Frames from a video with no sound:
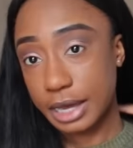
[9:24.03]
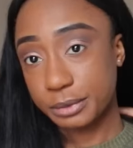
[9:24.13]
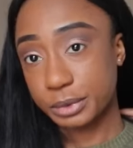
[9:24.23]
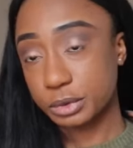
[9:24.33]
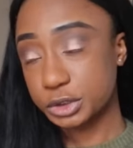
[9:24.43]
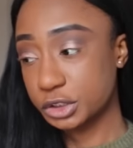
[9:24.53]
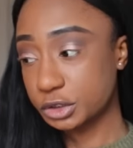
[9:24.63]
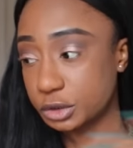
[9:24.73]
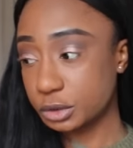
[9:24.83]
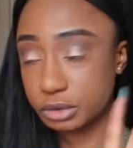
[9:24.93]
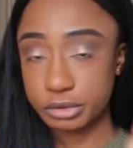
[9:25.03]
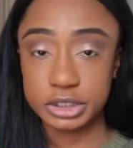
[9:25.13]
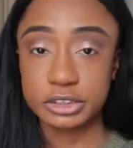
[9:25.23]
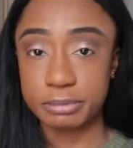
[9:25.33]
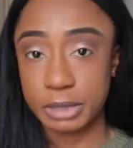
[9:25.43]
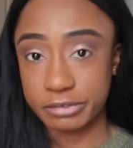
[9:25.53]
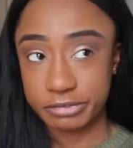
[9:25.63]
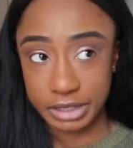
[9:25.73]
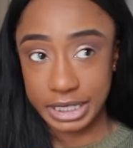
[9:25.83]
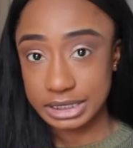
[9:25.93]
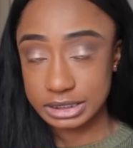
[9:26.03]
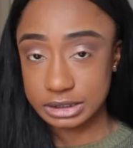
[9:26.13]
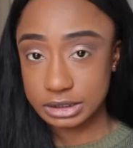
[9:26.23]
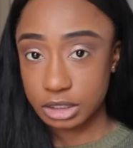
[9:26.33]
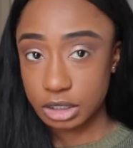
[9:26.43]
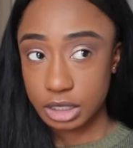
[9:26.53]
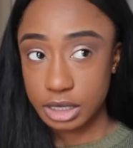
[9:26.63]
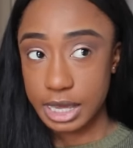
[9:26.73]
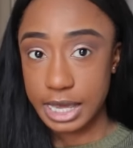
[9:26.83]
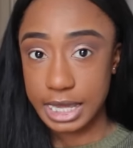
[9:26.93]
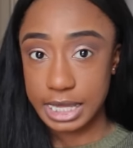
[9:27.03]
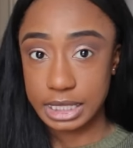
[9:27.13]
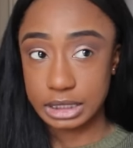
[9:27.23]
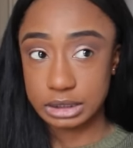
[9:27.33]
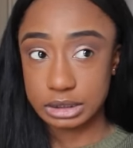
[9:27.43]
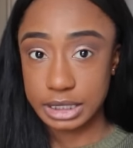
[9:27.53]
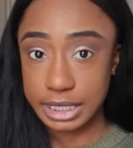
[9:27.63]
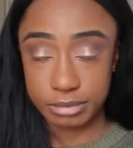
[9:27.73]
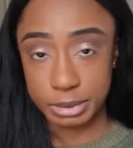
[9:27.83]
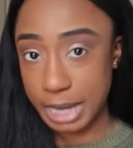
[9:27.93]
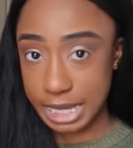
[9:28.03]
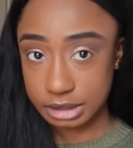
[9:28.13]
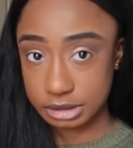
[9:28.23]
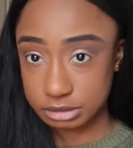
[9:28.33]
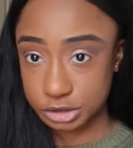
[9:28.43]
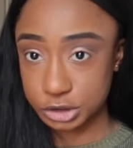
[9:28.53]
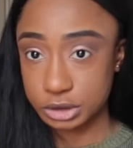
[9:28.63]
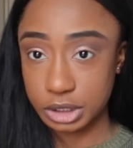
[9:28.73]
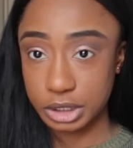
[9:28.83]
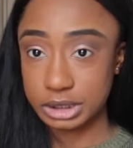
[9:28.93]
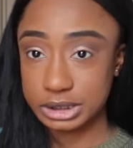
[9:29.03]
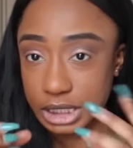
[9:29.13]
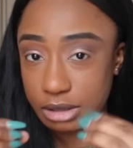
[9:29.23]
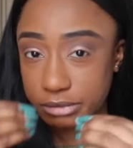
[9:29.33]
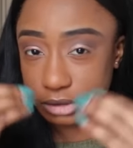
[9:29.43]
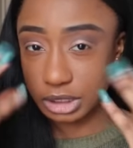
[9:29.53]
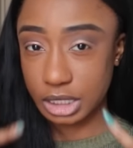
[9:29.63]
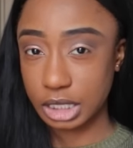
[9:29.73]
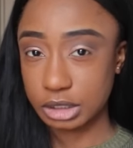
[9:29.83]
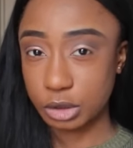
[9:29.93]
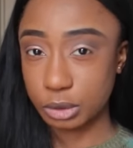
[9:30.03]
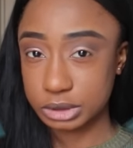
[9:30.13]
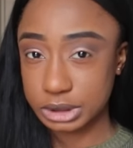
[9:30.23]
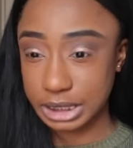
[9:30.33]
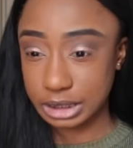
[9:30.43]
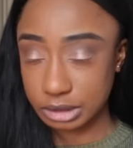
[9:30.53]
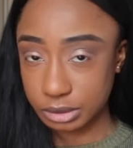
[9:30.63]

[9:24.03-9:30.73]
I will just do the rest of my face and I'll be back just so that you can see how everything kind of goes